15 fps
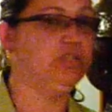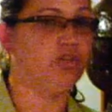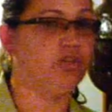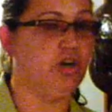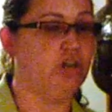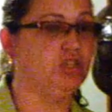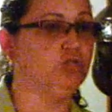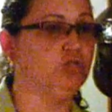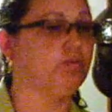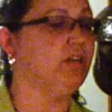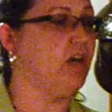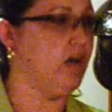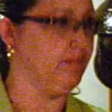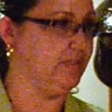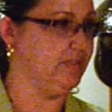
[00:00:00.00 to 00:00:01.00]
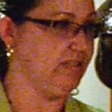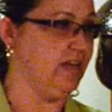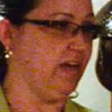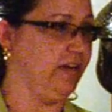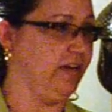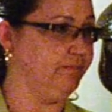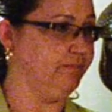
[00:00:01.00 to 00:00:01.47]
charged with a
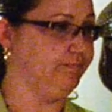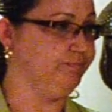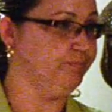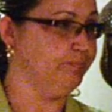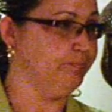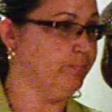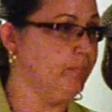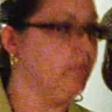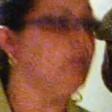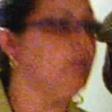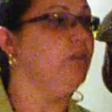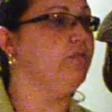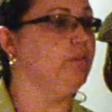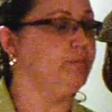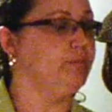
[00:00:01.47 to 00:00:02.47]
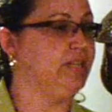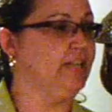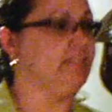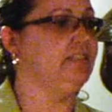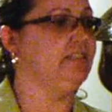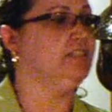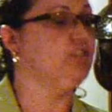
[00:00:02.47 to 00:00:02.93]
homicide from
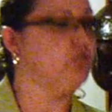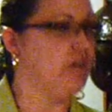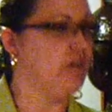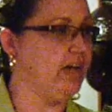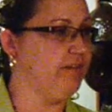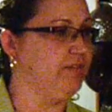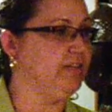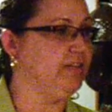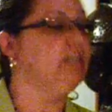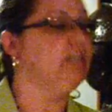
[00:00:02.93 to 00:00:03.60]
texting and driving.